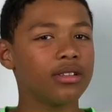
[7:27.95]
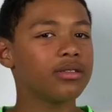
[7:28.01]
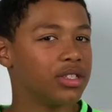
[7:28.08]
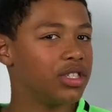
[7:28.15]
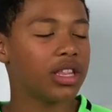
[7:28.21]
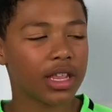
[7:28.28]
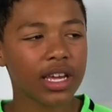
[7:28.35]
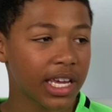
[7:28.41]

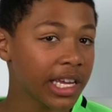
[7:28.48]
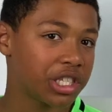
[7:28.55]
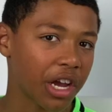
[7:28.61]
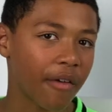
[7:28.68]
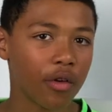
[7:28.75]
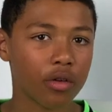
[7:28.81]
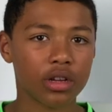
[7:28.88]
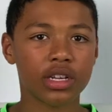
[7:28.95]
you're thinking
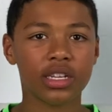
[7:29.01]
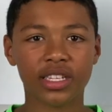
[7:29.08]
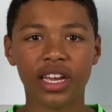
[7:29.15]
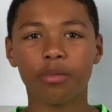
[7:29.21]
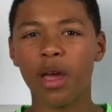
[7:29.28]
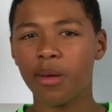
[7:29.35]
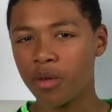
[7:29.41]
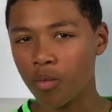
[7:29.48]
Sheffield are going to take
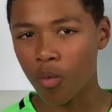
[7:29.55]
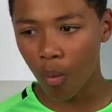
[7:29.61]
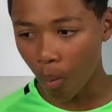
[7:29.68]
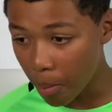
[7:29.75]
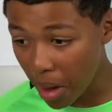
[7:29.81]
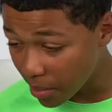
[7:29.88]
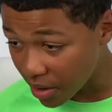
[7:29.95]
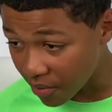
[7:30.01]
maybe
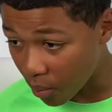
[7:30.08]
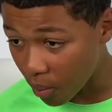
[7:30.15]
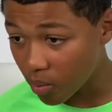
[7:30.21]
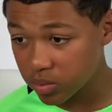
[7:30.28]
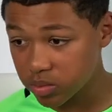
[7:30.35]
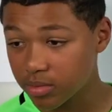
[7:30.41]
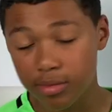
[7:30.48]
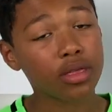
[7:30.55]
even
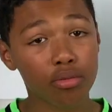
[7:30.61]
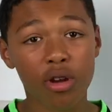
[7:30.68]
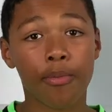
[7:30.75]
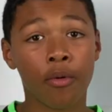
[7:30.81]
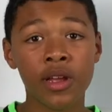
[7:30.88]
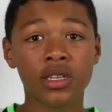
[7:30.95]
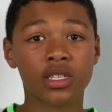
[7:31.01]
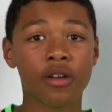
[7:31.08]
3
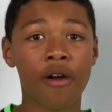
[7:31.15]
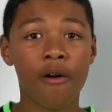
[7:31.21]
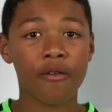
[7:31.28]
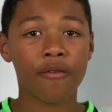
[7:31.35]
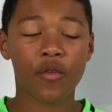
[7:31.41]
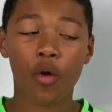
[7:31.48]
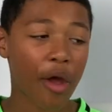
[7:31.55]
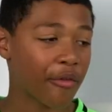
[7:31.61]
points
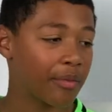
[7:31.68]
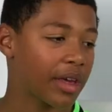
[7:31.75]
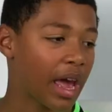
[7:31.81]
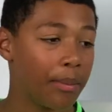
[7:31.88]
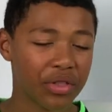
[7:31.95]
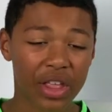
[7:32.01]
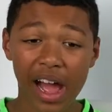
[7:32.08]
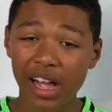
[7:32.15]
away from the game,
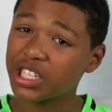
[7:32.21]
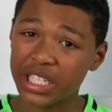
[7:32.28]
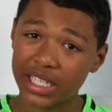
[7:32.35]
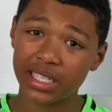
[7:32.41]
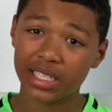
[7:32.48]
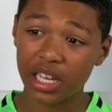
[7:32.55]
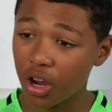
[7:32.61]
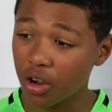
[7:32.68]
but they actually
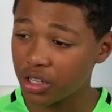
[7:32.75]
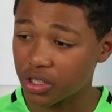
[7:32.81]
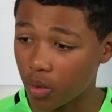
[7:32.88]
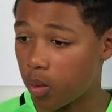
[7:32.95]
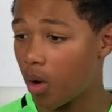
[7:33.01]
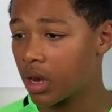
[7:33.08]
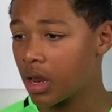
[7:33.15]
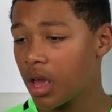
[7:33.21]
didn't. They only took
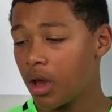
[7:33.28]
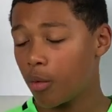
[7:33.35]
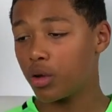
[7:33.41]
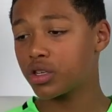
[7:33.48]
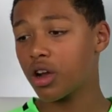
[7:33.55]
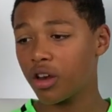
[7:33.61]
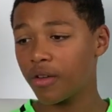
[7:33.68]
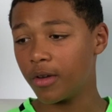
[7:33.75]
1, which is
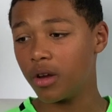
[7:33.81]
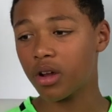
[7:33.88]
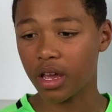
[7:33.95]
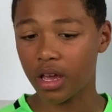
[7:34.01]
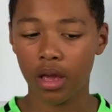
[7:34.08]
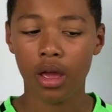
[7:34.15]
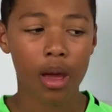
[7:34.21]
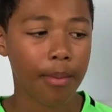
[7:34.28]
kind of
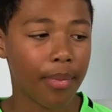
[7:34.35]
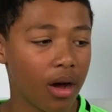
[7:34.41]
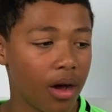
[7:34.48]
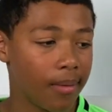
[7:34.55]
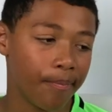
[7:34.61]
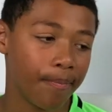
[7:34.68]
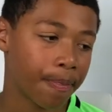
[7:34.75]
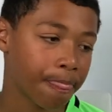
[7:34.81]
unlucky.
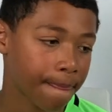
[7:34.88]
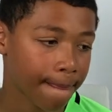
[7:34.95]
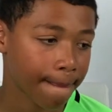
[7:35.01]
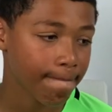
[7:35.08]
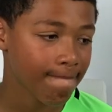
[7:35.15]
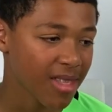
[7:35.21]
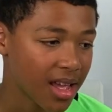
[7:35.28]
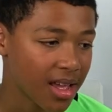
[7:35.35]
But
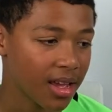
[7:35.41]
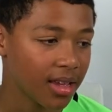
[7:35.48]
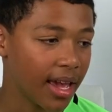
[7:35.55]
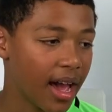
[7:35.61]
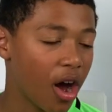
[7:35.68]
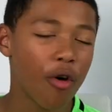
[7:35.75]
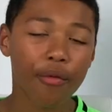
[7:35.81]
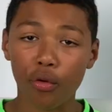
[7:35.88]

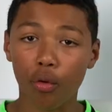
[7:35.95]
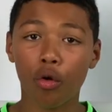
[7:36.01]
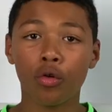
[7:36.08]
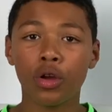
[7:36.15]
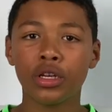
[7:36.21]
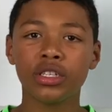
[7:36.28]
yeah, overall,